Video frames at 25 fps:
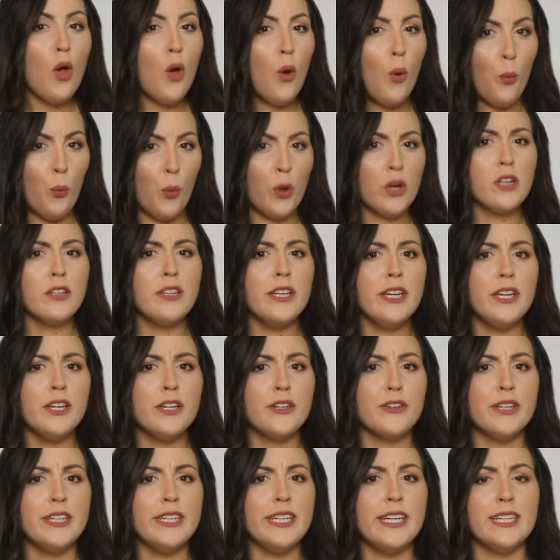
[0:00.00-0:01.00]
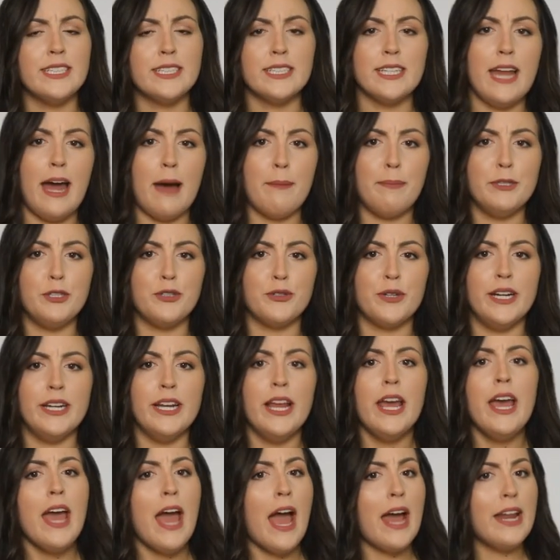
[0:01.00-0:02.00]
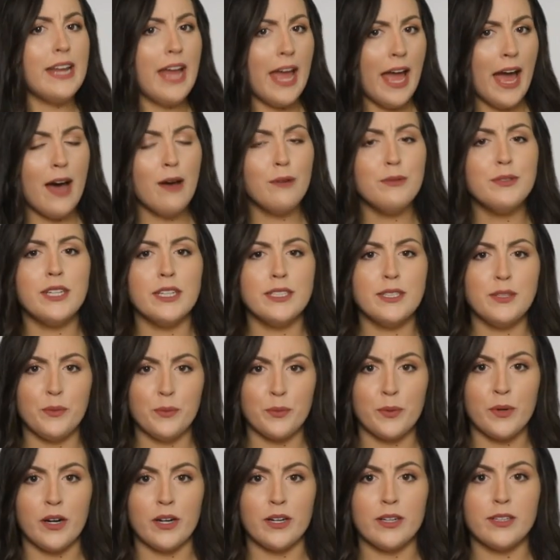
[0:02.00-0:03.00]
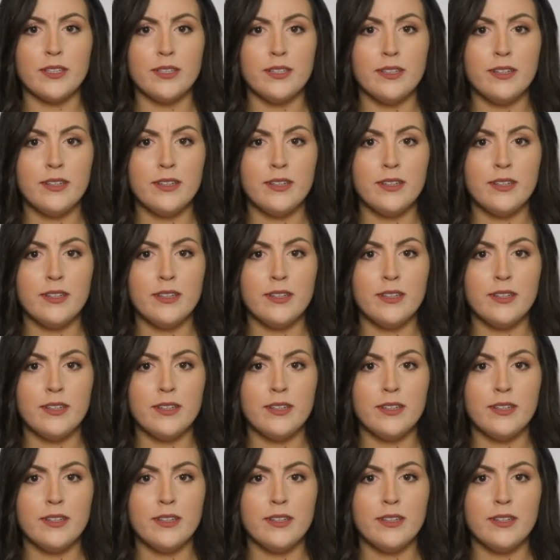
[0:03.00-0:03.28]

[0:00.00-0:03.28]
What are the ingredients in Apidren and how does it work?